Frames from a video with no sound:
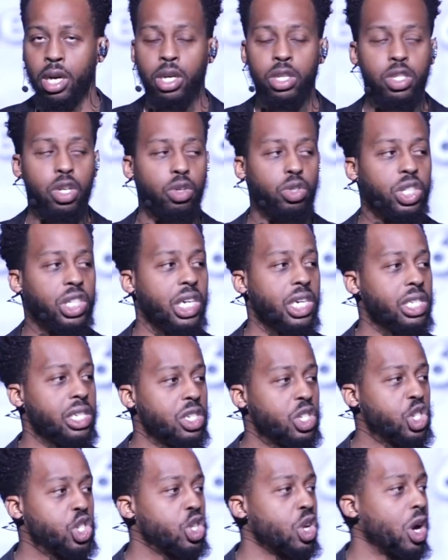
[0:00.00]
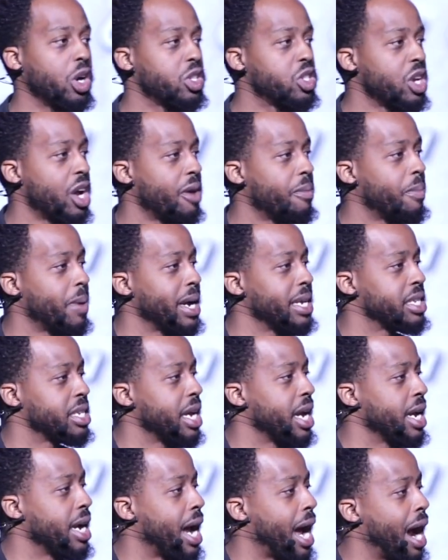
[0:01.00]
So Jesus starts off by
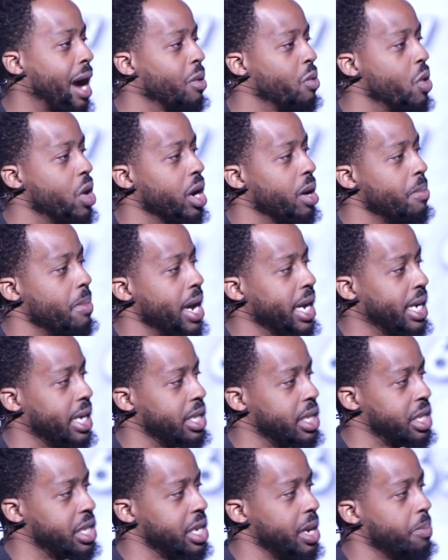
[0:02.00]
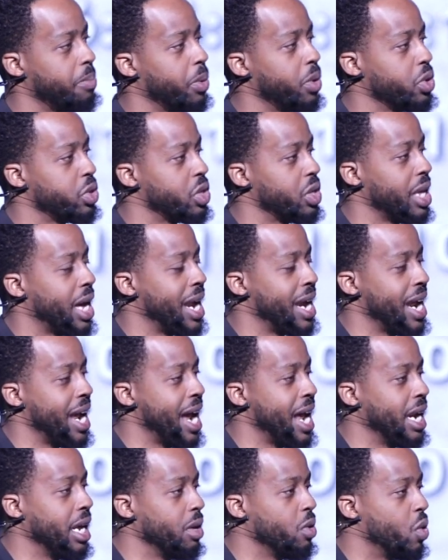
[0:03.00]
saying, I want to make it simple so that
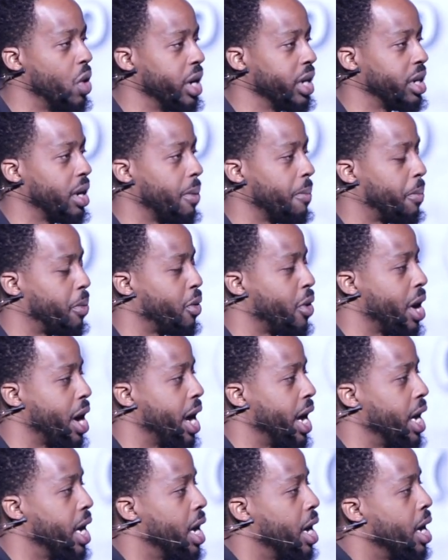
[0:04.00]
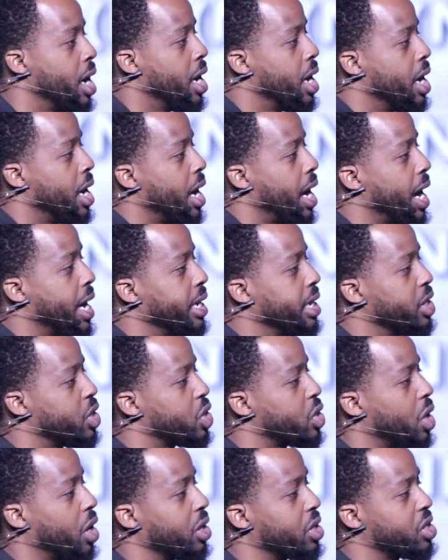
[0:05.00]
anyone can pray. And he
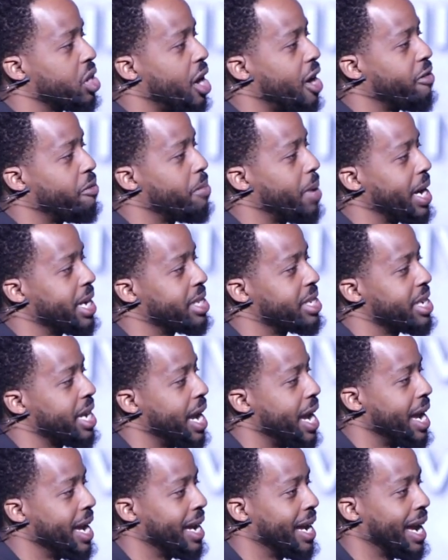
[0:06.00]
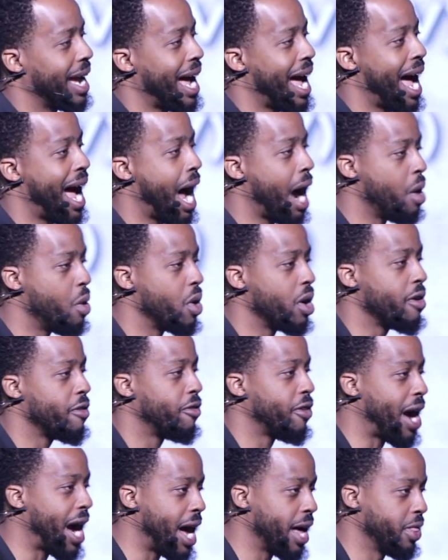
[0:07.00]
starts off by saying, Our
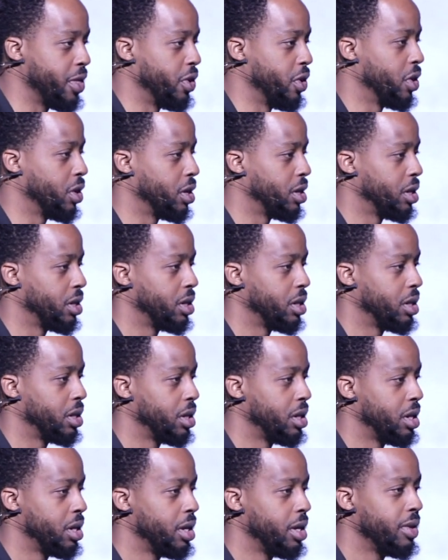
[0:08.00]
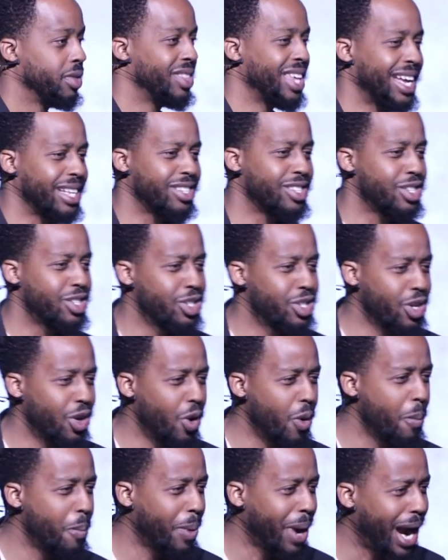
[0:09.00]
Father. That's
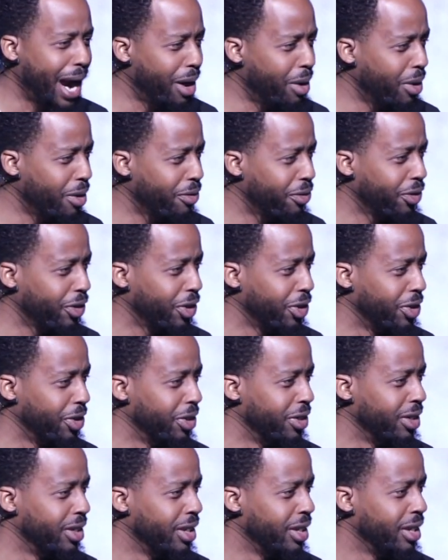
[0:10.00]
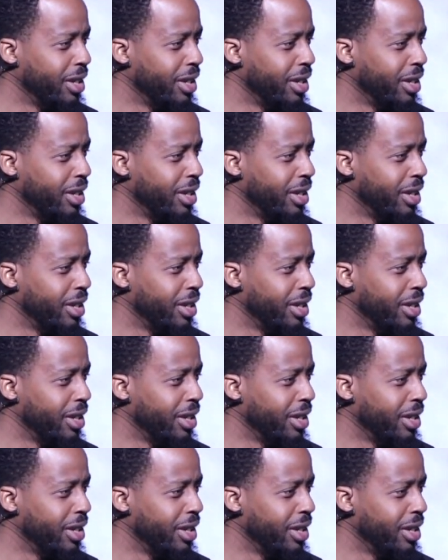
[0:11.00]
so powerful.